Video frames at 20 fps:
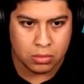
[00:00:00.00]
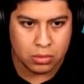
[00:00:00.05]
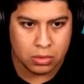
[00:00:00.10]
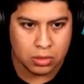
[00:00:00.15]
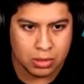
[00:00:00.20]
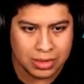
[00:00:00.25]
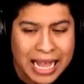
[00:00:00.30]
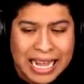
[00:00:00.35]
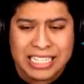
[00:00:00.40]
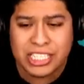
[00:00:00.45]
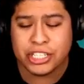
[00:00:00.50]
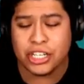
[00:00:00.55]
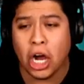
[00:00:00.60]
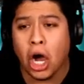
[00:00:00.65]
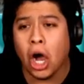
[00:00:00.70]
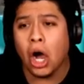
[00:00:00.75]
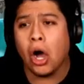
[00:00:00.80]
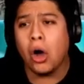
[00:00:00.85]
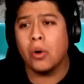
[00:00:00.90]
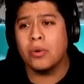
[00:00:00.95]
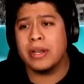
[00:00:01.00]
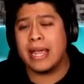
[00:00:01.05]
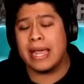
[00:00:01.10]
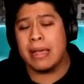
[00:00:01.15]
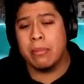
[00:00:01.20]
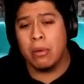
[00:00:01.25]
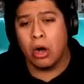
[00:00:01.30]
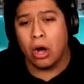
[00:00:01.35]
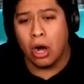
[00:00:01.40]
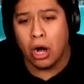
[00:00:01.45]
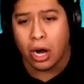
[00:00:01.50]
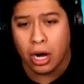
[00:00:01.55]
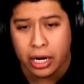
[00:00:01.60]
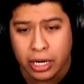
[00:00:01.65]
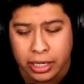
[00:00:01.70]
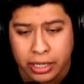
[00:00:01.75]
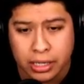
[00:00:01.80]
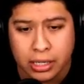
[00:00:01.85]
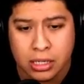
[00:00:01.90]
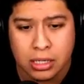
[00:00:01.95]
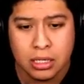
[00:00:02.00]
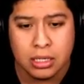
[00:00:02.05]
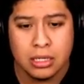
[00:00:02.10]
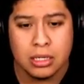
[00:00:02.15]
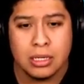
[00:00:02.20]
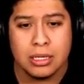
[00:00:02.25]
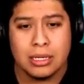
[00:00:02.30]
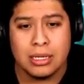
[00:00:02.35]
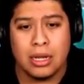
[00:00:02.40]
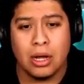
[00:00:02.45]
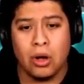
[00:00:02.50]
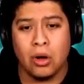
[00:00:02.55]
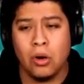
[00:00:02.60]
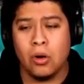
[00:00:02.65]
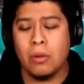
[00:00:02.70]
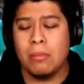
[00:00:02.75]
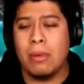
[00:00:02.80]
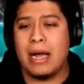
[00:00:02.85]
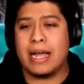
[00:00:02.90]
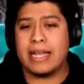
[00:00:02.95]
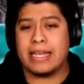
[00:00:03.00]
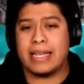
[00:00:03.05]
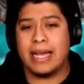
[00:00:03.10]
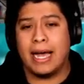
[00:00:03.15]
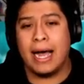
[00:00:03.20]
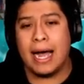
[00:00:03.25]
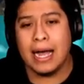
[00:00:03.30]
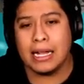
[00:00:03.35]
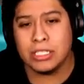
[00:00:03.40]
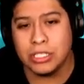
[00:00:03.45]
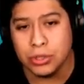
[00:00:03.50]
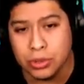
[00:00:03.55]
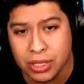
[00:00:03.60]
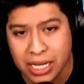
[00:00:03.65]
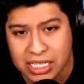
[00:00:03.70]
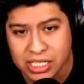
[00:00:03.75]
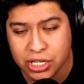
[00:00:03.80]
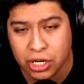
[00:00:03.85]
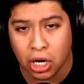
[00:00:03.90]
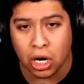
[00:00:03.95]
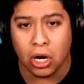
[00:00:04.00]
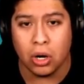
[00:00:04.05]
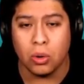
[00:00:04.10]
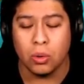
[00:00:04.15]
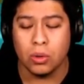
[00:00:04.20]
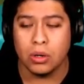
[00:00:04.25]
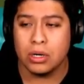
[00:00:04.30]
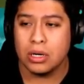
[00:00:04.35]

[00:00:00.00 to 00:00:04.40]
Let's go, Neymar! Oh my God, dude, let's go.